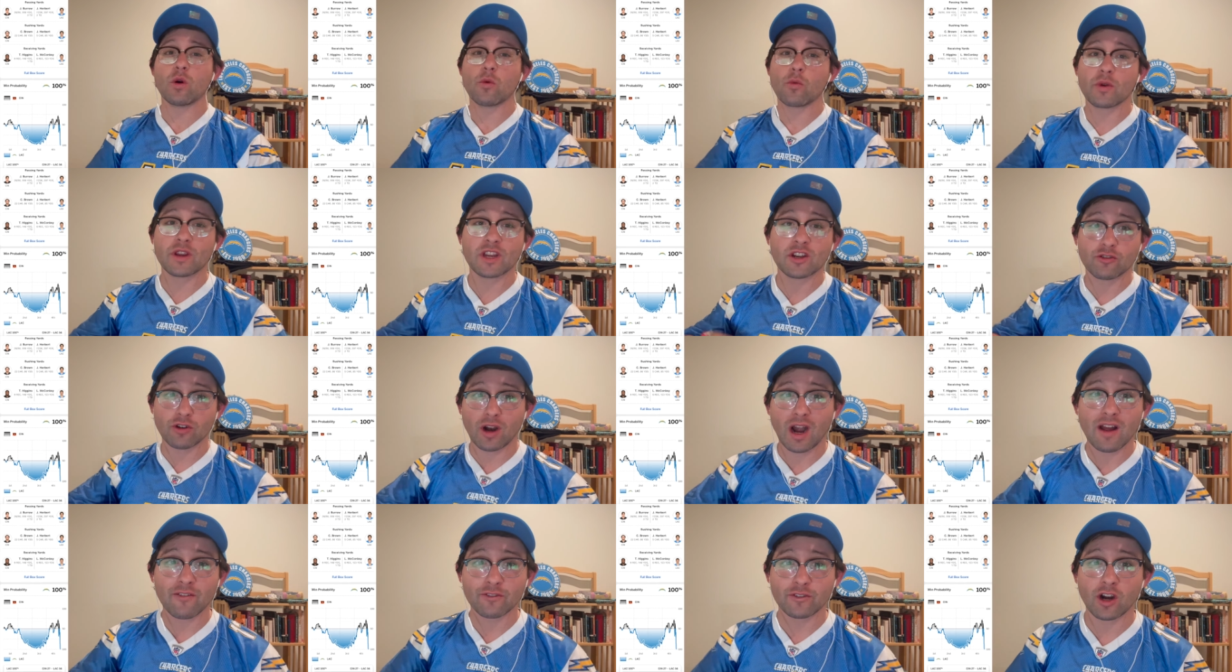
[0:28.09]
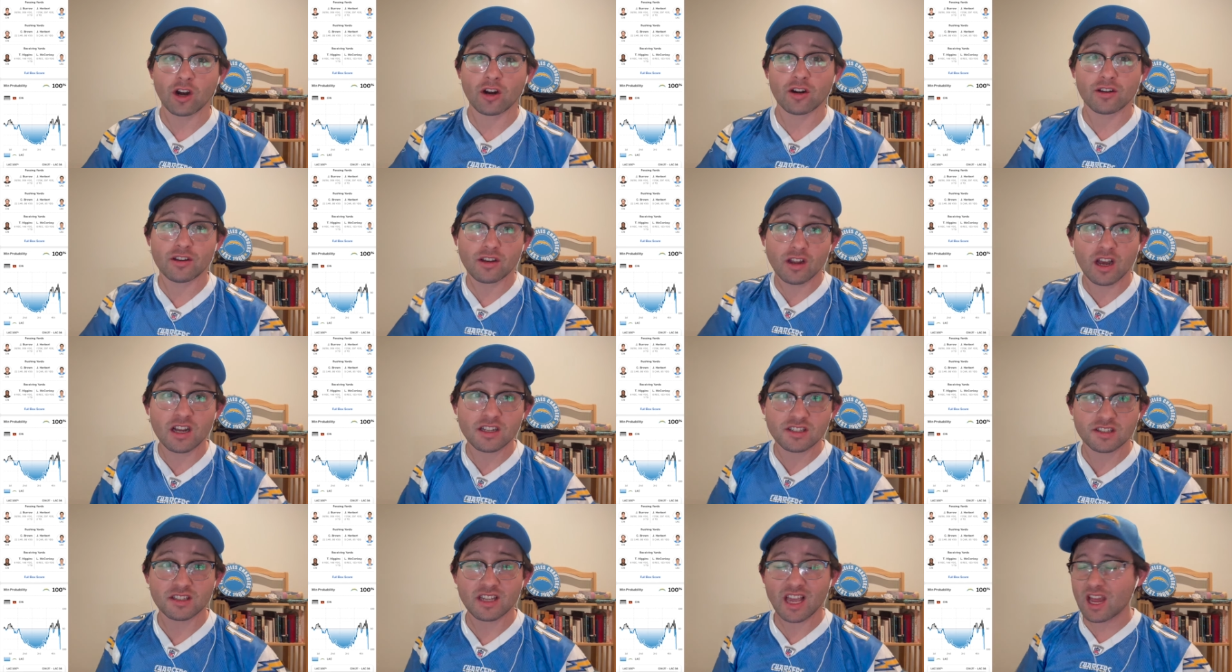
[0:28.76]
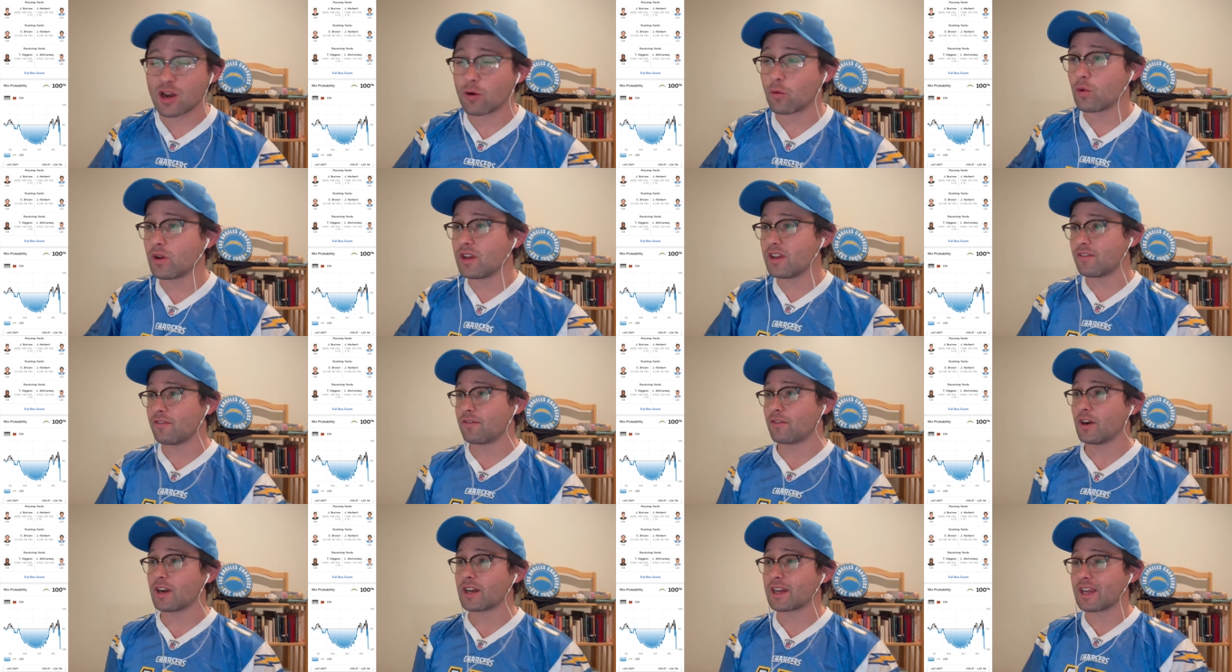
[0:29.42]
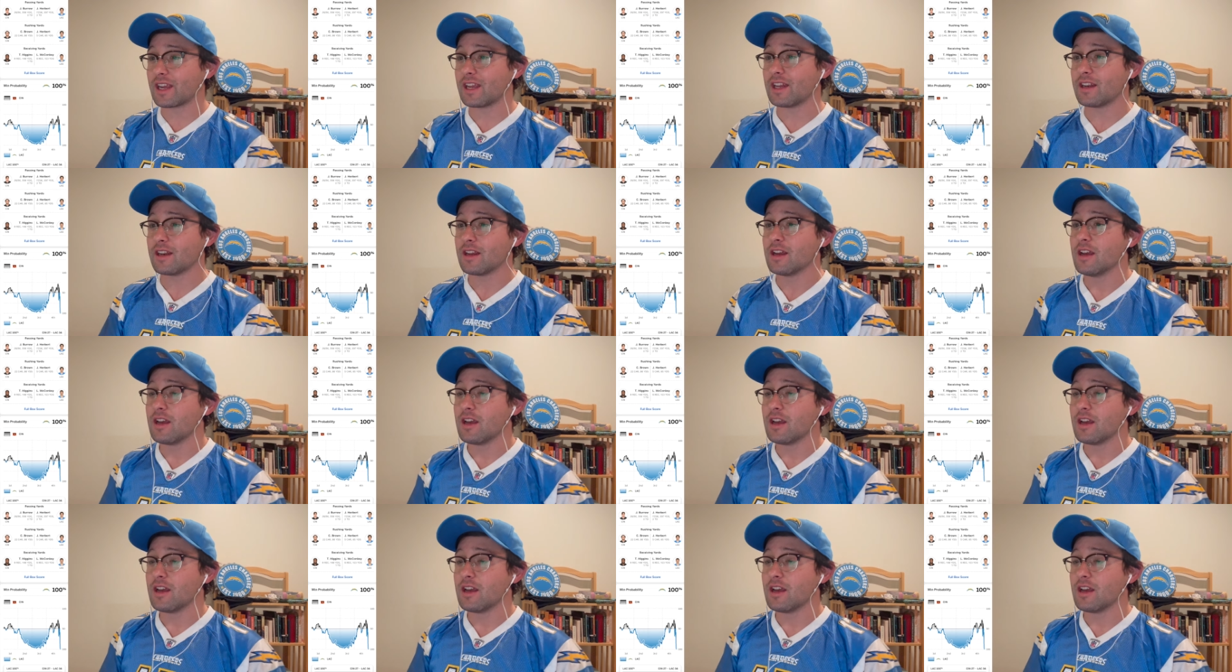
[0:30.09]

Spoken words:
We grabbed our nuts and we freaking